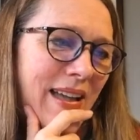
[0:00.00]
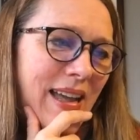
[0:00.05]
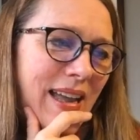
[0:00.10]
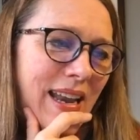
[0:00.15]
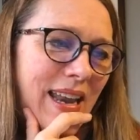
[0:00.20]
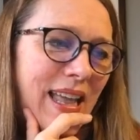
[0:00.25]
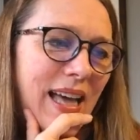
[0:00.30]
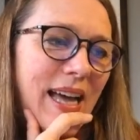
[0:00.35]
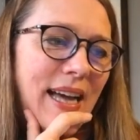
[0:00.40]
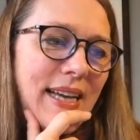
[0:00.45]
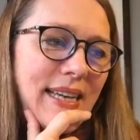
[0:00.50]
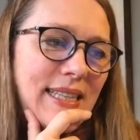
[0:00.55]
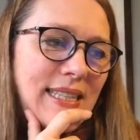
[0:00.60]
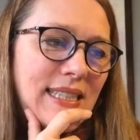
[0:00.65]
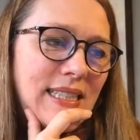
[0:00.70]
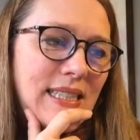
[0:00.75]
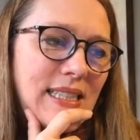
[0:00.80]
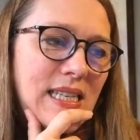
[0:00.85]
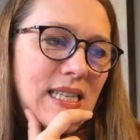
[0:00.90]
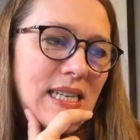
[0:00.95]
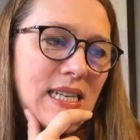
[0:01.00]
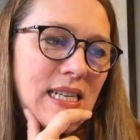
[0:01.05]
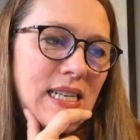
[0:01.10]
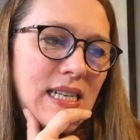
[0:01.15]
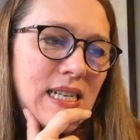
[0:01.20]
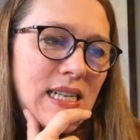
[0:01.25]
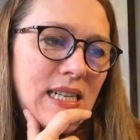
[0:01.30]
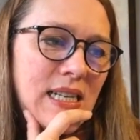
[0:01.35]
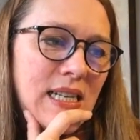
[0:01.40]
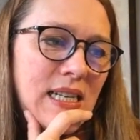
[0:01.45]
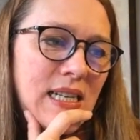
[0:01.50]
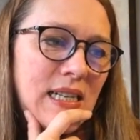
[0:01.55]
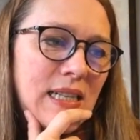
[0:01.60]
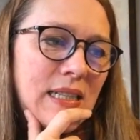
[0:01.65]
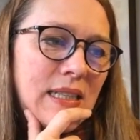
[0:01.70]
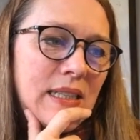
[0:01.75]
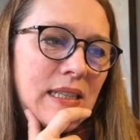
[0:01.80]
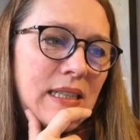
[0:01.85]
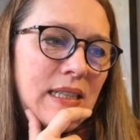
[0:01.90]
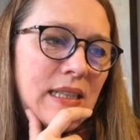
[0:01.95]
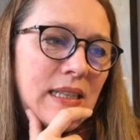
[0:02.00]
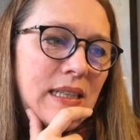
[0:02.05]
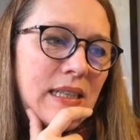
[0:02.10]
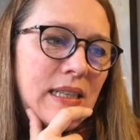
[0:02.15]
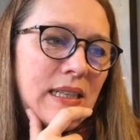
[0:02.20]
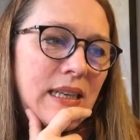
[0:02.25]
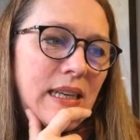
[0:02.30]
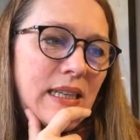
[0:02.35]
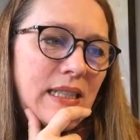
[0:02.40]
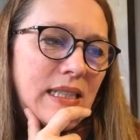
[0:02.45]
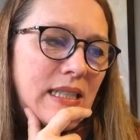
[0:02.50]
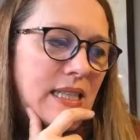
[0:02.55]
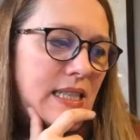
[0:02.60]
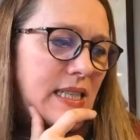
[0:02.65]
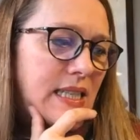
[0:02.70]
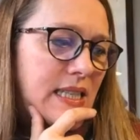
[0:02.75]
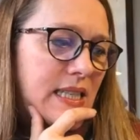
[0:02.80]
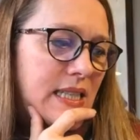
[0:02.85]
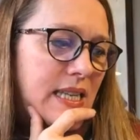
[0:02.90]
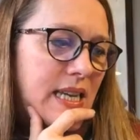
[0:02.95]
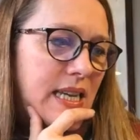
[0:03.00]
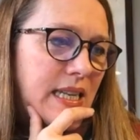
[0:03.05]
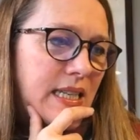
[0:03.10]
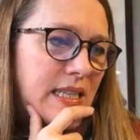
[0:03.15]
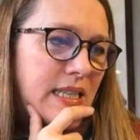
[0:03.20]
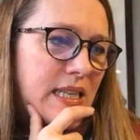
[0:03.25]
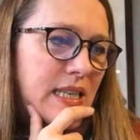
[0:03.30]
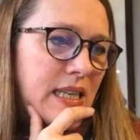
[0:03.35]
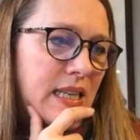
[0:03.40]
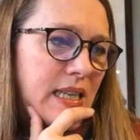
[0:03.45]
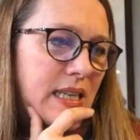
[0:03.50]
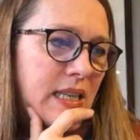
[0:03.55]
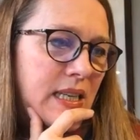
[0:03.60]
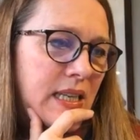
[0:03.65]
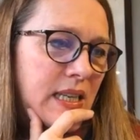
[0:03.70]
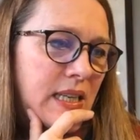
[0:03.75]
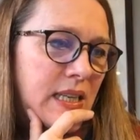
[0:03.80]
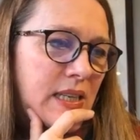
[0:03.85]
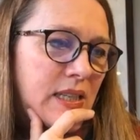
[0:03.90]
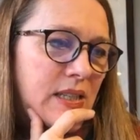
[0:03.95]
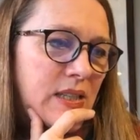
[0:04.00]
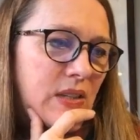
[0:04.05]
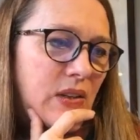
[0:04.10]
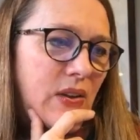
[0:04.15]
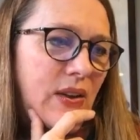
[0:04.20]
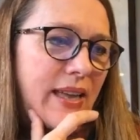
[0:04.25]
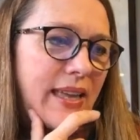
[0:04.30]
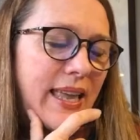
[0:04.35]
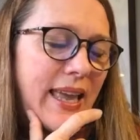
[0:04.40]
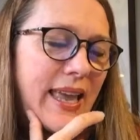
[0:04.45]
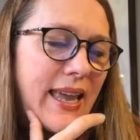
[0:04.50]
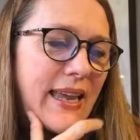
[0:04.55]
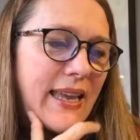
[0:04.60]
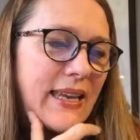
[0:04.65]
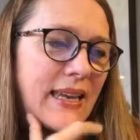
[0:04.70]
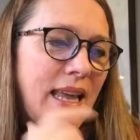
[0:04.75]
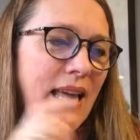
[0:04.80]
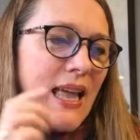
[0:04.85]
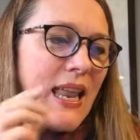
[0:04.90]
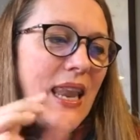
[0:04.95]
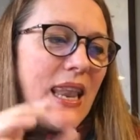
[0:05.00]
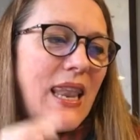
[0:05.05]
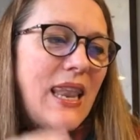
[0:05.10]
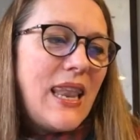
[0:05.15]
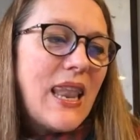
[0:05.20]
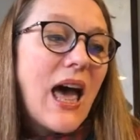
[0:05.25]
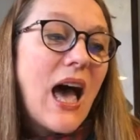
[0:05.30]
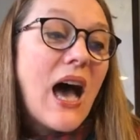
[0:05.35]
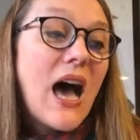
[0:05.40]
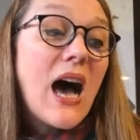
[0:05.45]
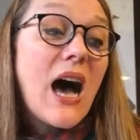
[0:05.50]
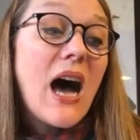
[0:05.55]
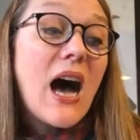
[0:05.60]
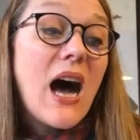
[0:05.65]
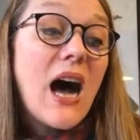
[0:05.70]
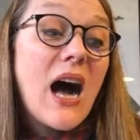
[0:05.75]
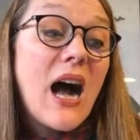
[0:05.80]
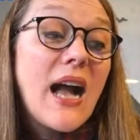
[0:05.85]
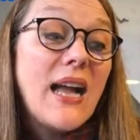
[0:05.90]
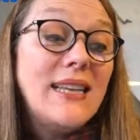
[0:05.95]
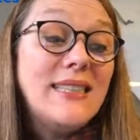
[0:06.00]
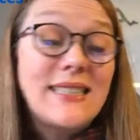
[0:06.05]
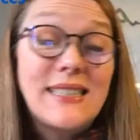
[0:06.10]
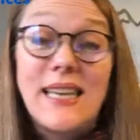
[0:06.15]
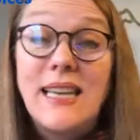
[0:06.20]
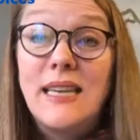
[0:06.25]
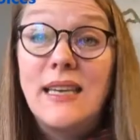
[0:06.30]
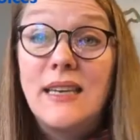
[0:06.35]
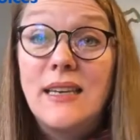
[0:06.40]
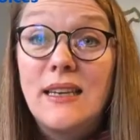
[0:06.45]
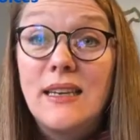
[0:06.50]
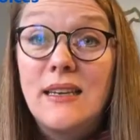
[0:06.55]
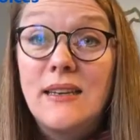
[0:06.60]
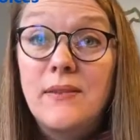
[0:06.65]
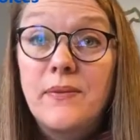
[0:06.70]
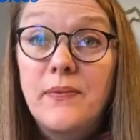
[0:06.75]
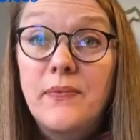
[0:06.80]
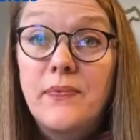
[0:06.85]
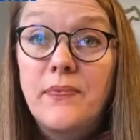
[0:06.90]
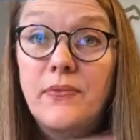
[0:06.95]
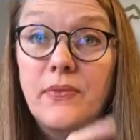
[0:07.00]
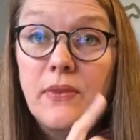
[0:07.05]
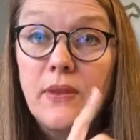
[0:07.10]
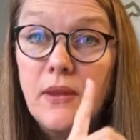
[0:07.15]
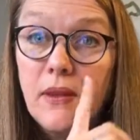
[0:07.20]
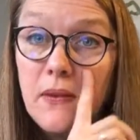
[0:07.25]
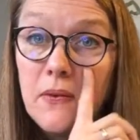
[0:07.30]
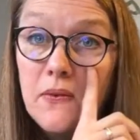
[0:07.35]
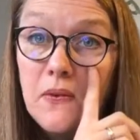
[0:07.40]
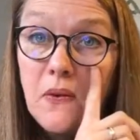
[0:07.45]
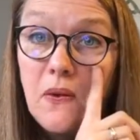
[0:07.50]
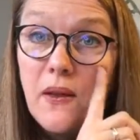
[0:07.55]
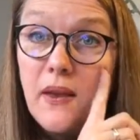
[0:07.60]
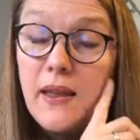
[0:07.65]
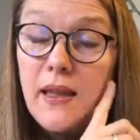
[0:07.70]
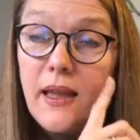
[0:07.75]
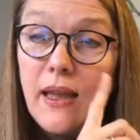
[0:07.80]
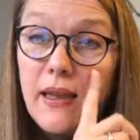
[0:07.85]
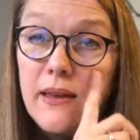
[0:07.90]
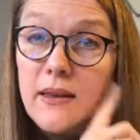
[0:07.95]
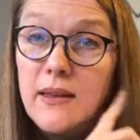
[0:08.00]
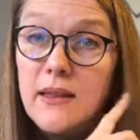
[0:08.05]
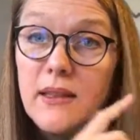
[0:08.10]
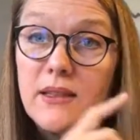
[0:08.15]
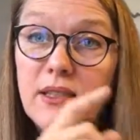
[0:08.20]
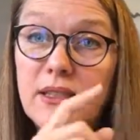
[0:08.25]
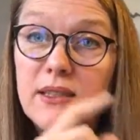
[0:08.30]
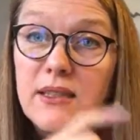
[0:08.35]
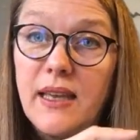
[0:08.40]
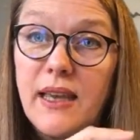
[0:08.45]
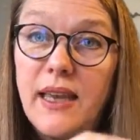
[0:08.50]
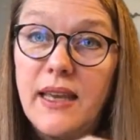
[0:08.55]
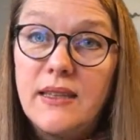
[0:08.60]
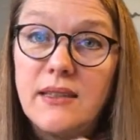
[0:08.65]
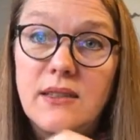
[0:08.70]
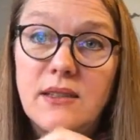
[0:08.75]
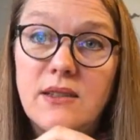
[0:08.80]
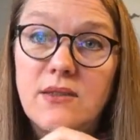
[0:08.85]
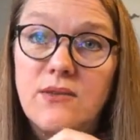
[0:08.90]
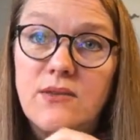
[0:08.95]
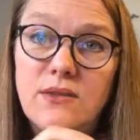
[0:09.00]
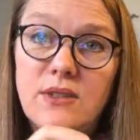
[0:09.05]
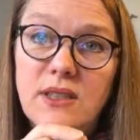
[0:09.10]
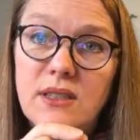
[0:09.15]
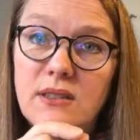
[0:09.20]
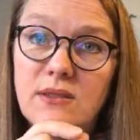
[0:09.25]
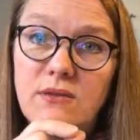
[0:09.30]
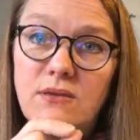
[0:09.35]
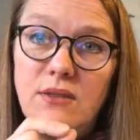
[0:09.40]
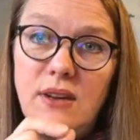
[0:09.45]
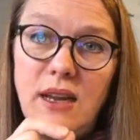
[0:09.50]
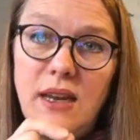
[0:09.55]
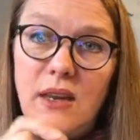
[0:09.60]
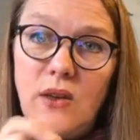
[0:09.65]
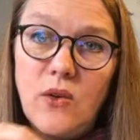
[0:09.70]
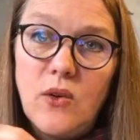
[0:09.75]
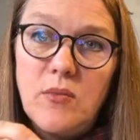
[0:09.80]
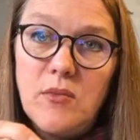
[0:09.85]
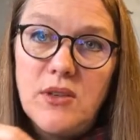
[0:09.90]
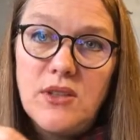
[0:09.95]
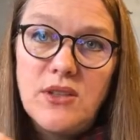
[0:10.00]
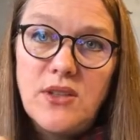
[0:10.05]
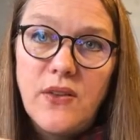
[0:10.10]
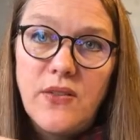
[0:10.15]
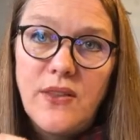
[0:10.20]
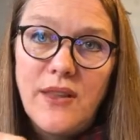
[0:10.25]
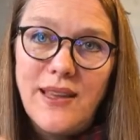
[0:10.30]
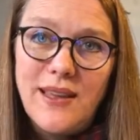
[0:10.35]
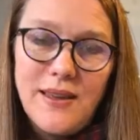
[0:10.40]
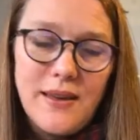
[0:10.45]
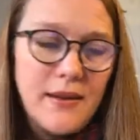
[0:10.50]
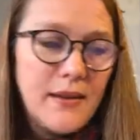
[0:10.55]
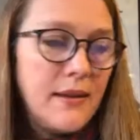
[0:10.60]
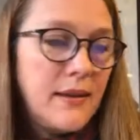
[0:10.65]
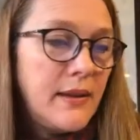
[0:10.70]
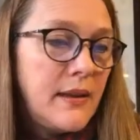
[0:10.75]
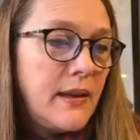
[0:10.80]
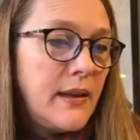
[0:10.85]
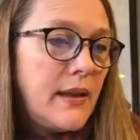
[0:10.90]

Lies and estate. So again, lies in. So again, the S is just really almost on the in,